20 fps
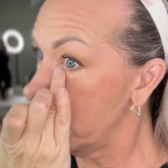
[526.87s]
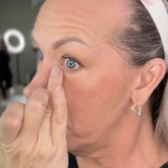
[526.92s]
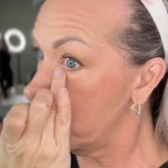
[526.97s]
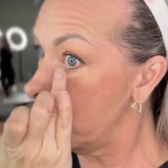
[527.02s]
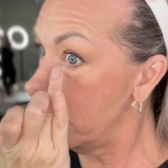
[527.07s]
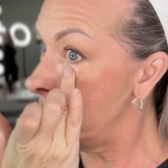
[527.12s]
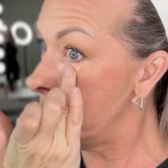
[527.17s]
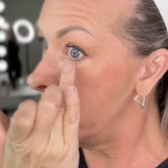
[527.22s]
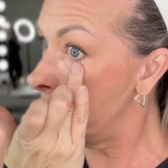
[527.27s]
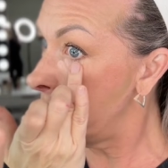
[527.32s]

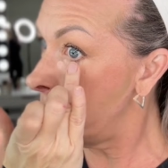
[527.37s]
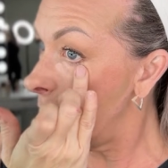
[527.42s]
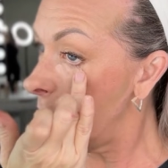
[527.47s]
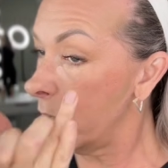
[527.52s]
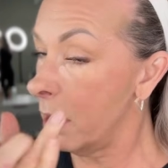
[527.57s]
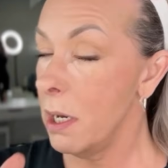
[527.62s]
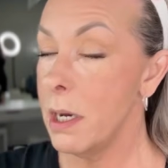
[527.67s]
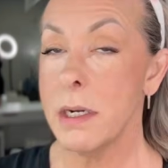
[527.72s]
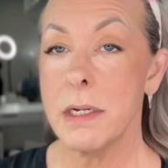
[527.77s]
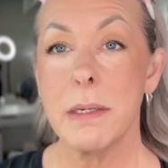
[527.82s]
creamy
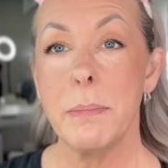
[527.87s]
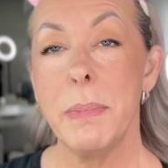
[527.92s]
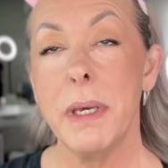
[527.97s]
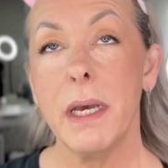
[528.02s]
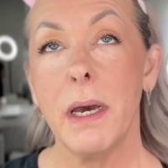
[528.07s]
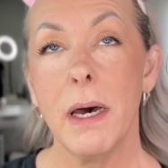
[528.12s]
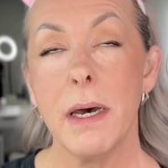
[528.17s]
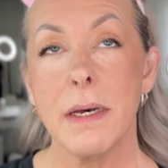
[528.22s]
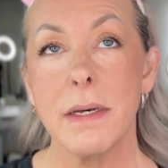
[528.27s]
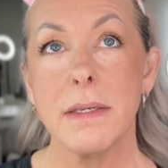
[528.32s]
product
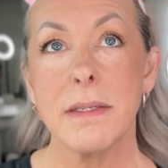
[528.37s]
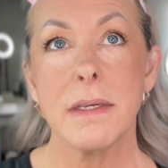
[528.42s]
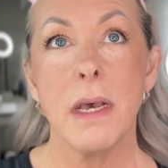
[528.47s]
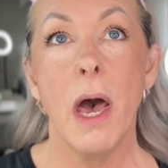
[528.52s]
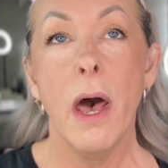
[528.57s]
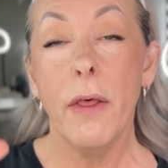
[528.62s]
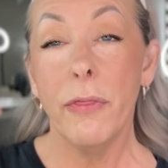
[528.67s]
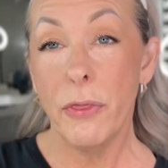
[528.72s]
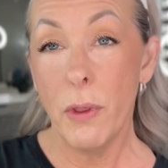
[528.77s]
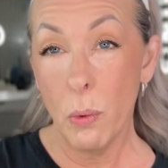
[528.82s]
because
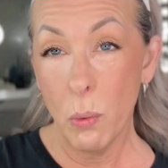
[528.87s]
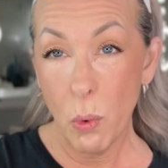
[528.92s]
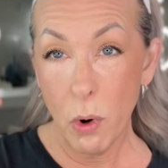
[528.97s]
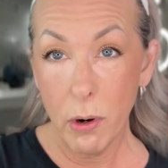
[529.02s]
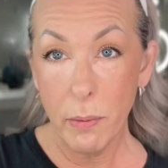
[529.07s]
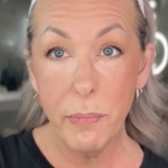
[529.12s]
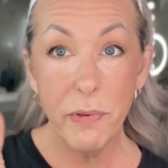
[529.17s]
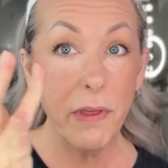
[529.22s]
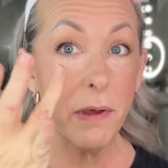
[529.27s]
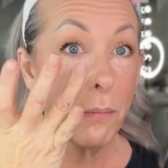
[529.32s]
the
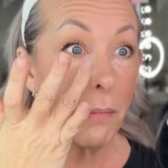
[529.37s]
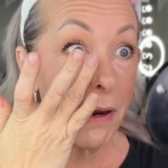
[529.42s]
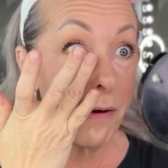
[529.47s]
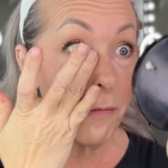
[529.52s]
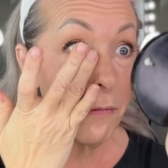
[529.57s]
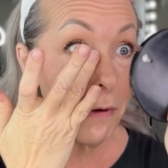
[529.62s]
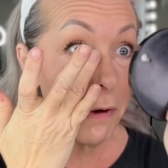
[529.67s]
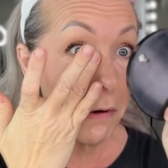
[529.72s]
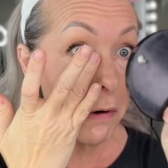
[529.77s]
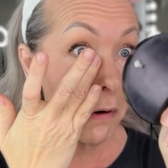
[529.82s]
warmth in my
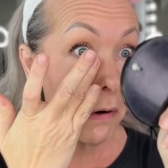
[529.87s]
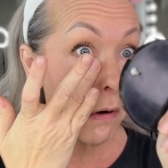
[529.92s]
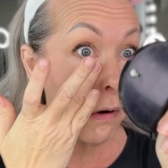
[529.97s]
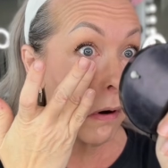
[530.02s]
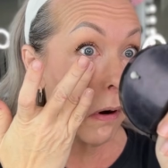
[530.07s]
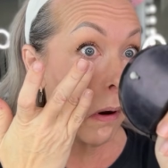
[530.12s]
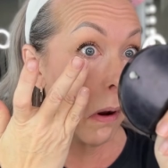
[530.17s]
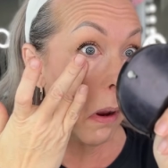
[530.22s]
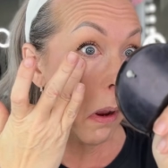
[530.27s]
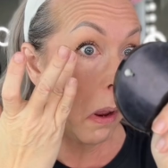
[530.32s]

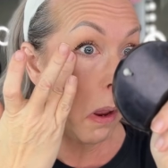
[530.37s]
finger